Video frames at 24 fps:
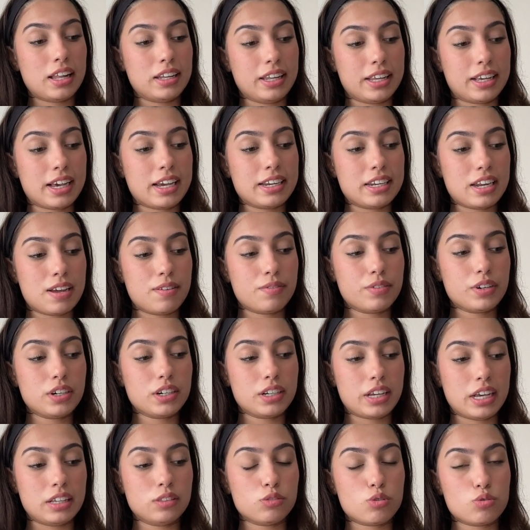Like, I never
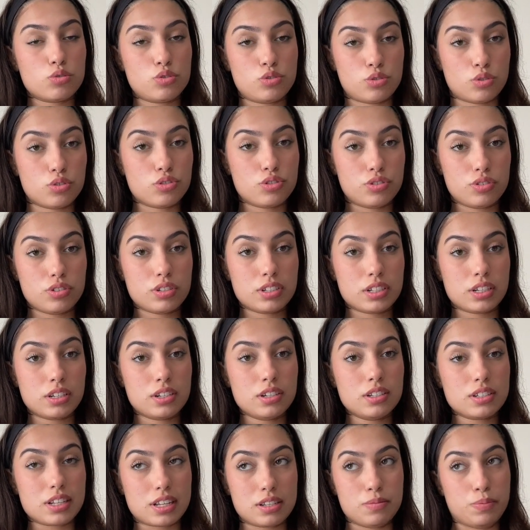gained those social
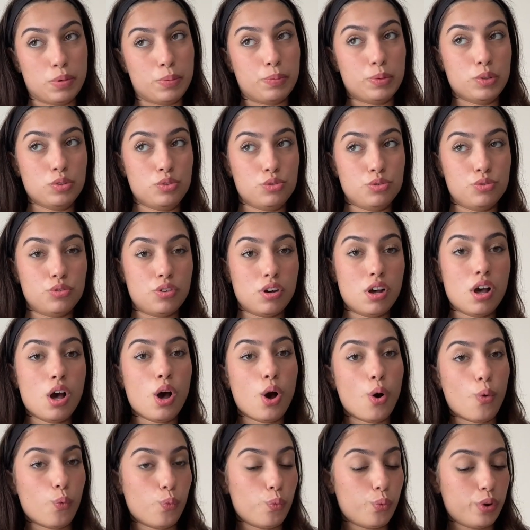skills as people do
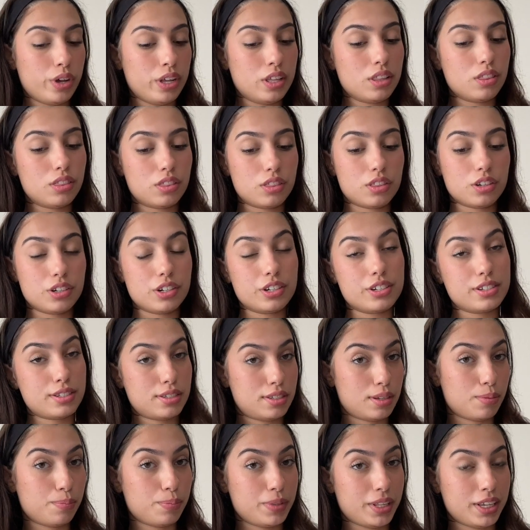with their
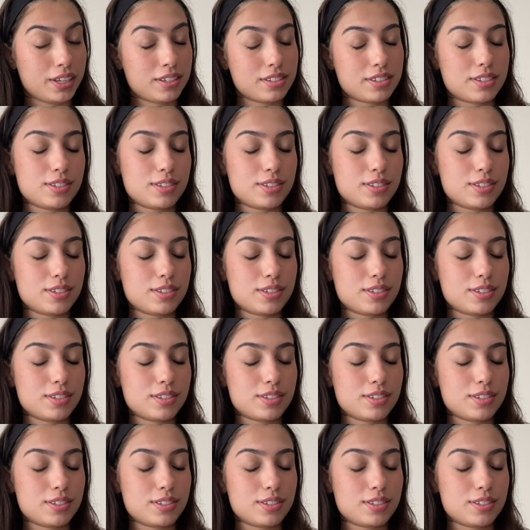siblings.